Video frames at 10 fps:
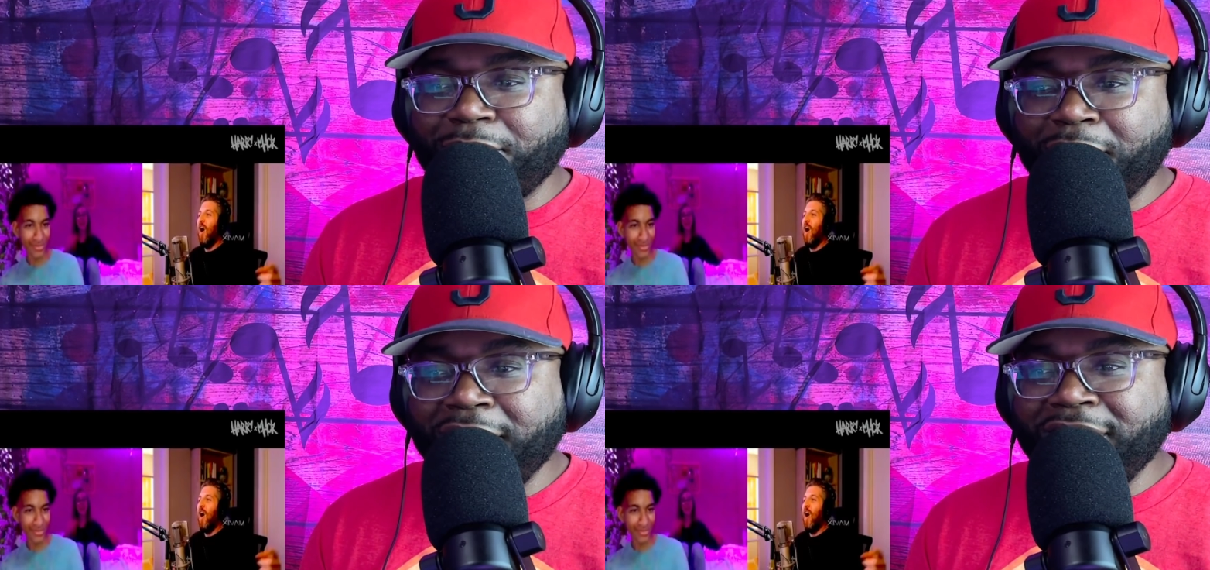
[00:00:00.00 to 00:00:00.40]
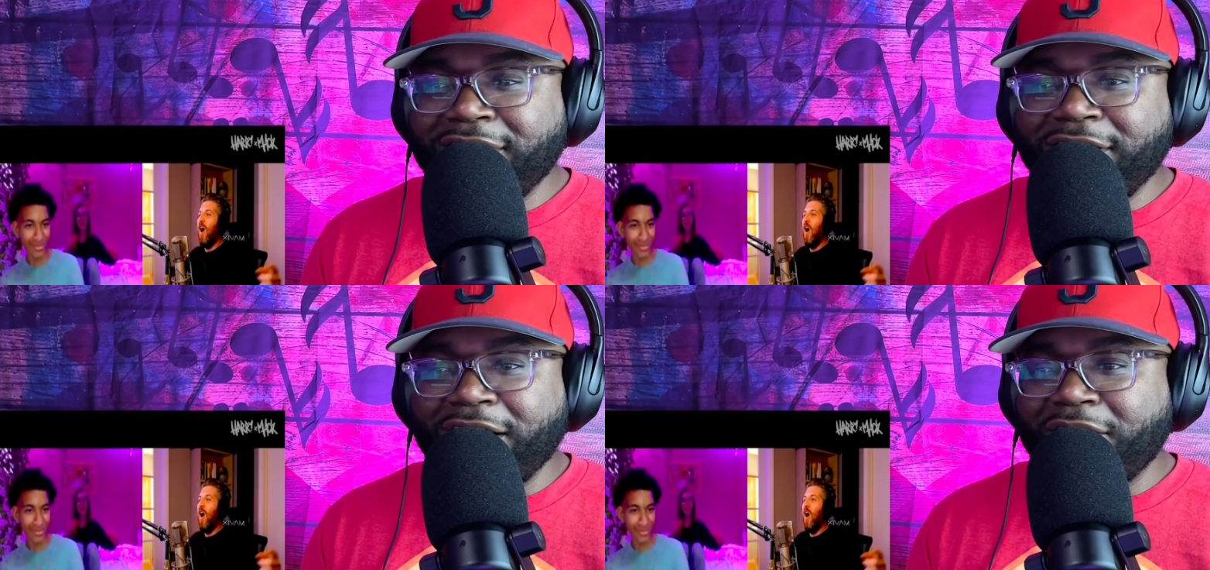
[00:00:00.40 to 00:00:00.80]
Speaker 1: putting
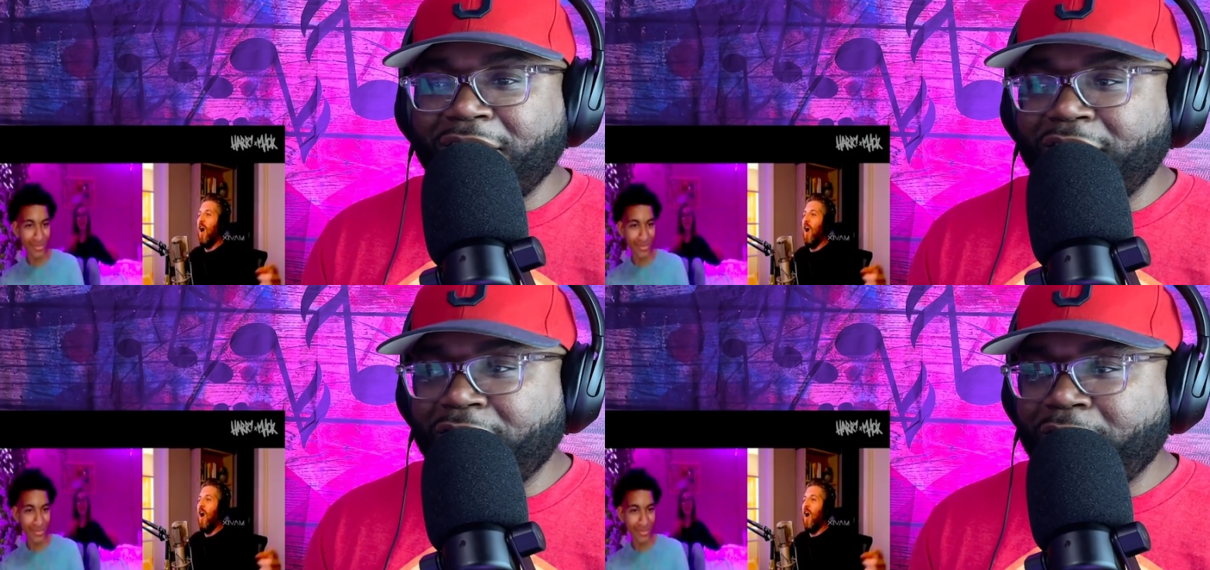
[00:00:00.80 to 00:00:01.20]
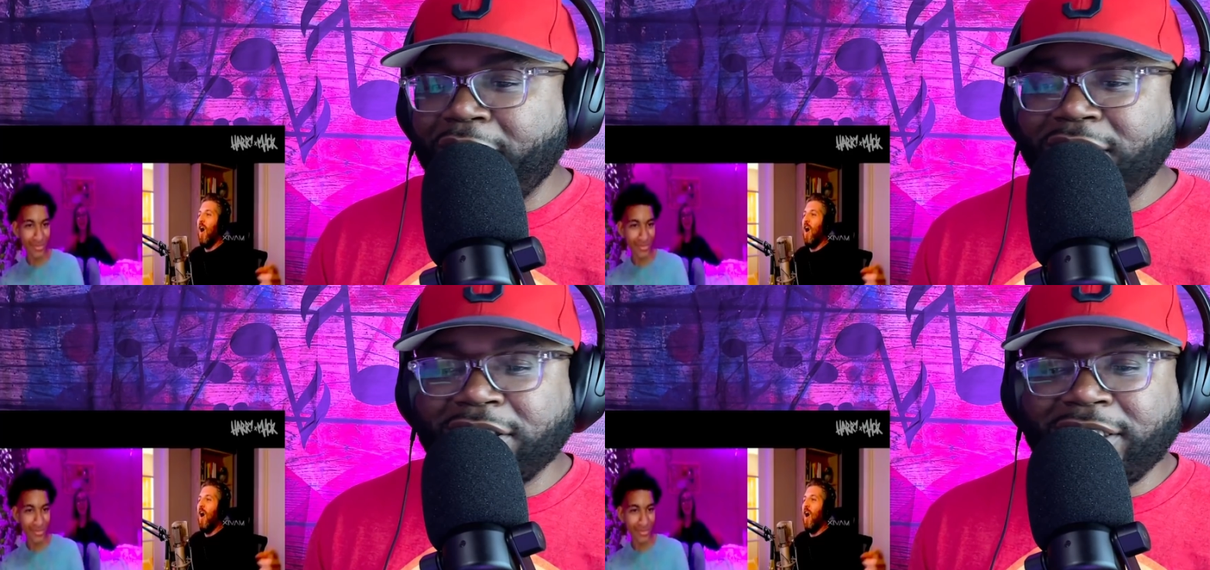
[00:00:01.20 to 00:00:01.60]
together a
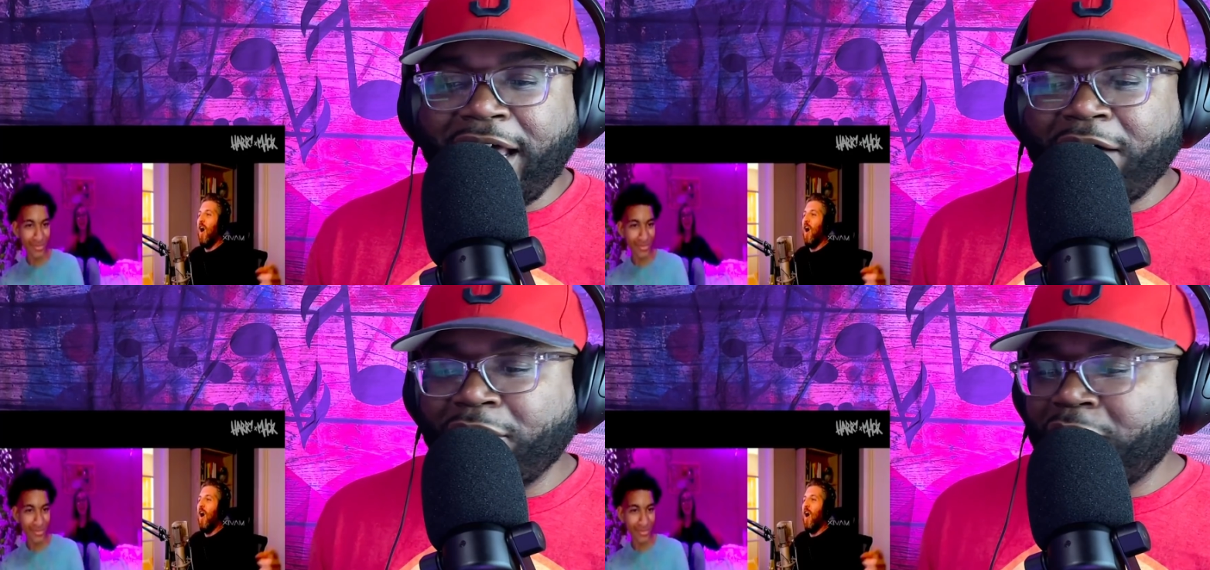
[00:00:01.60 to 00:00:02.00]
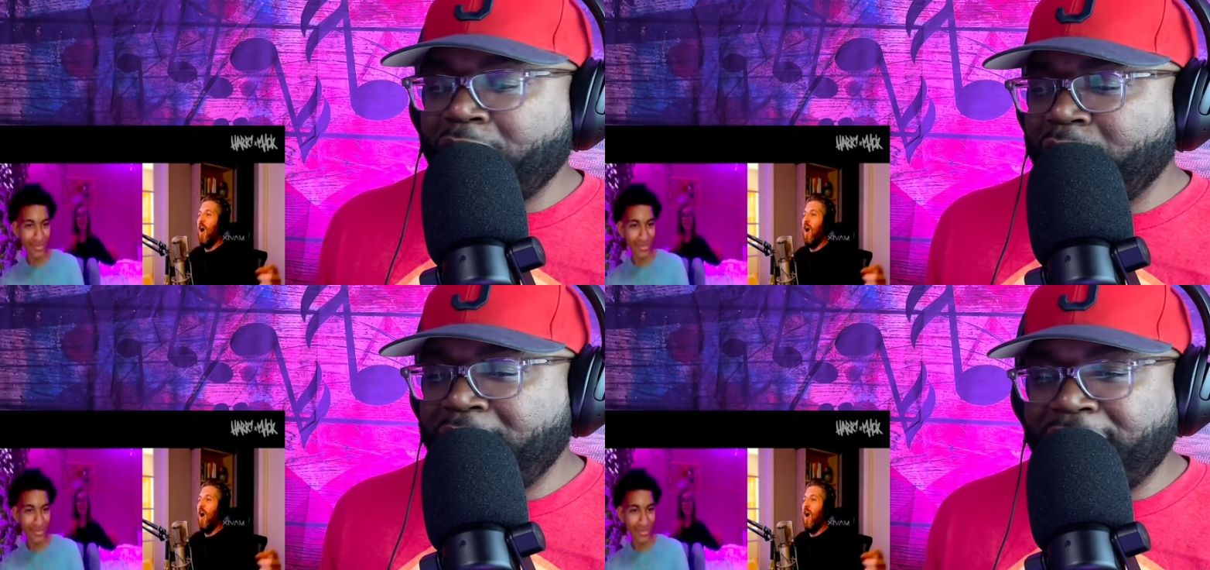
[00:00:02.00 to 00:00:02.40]
great style to go
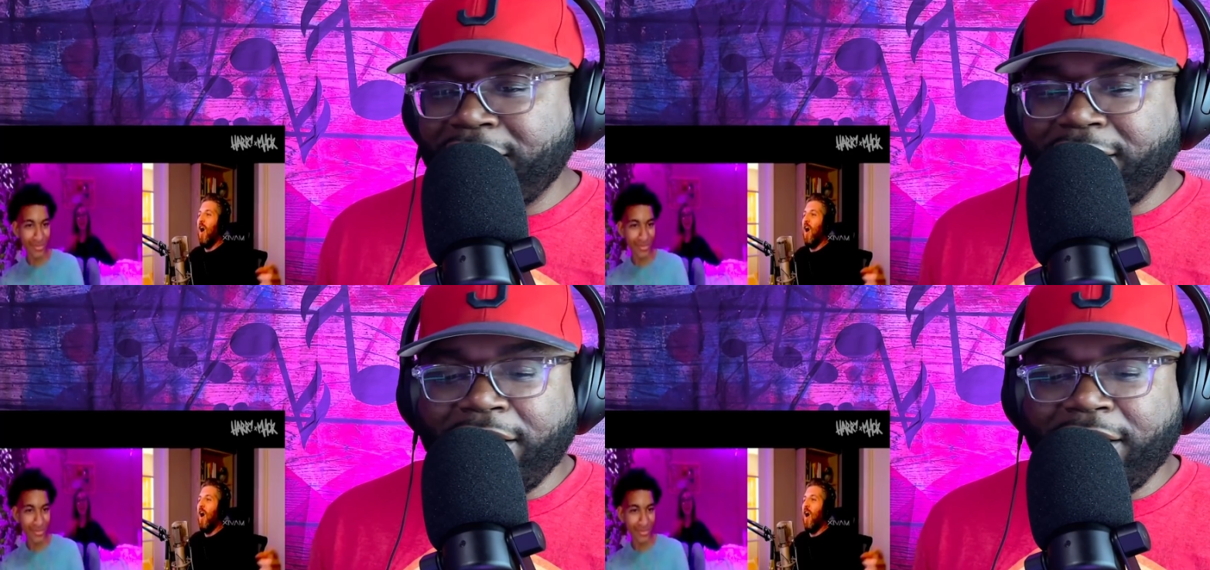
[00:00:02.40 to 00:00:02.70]
with it,